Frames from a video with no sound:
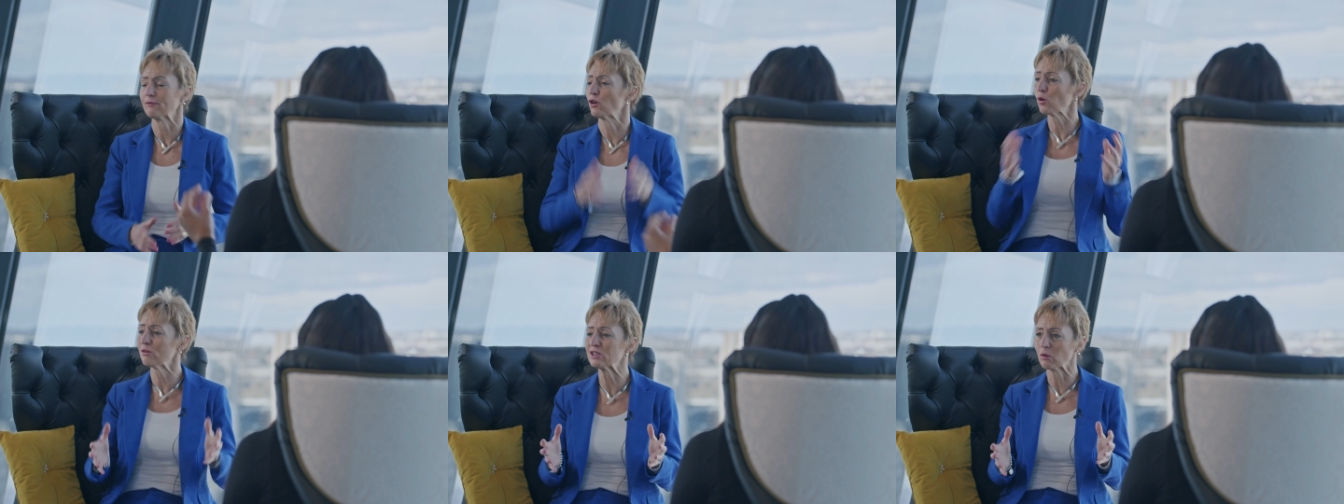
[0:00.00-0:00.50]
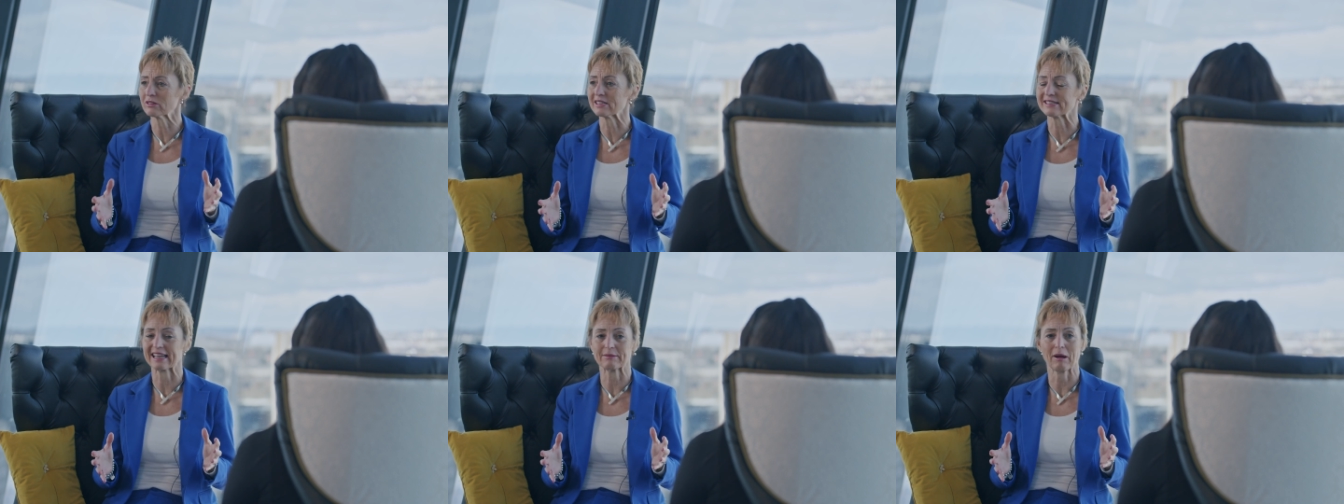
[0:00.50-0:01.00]
I've always wanted to
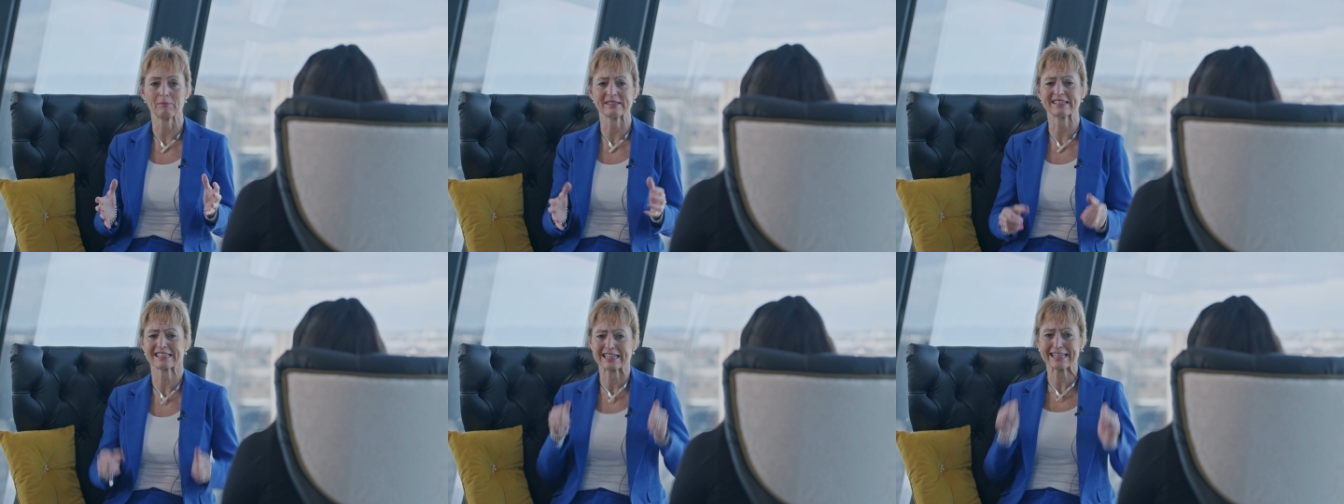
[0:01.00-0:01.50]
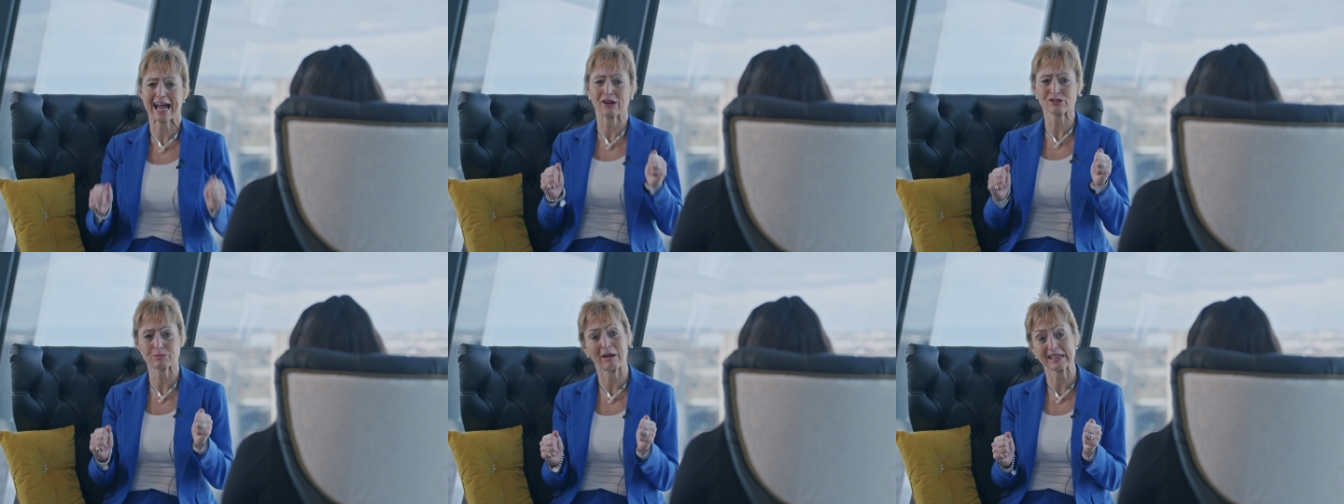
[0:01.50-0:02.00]
set up my business.
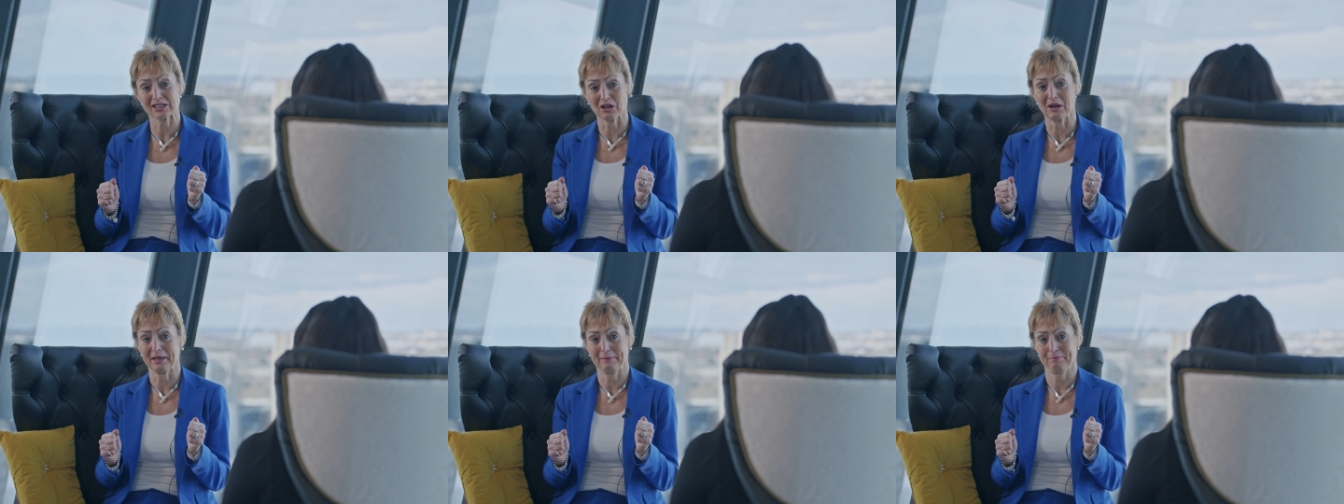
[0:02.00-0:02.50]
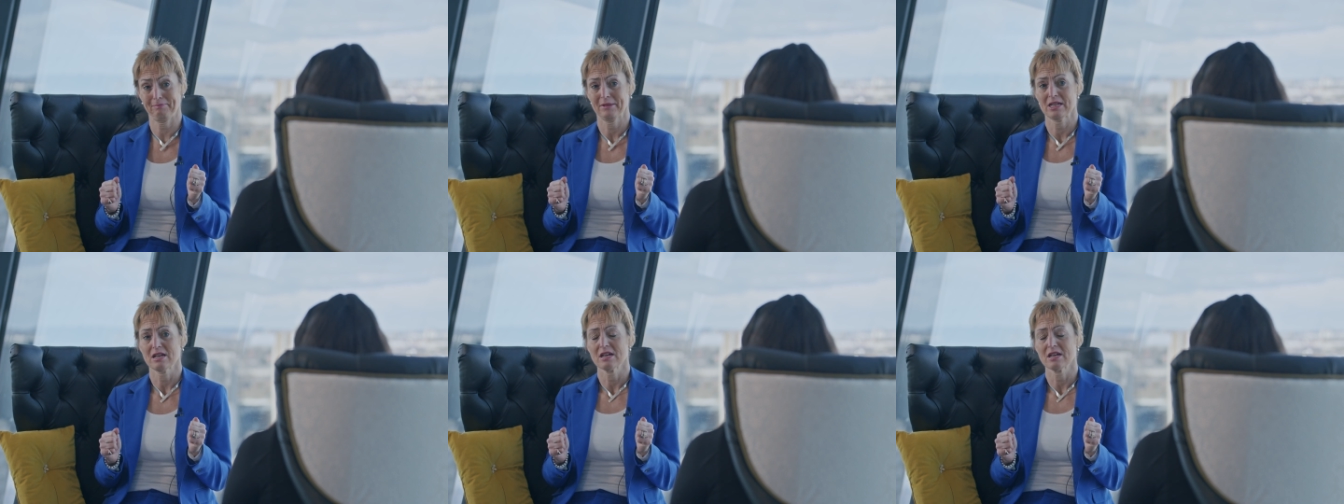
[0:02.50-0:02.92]
Now's my time. Yeah.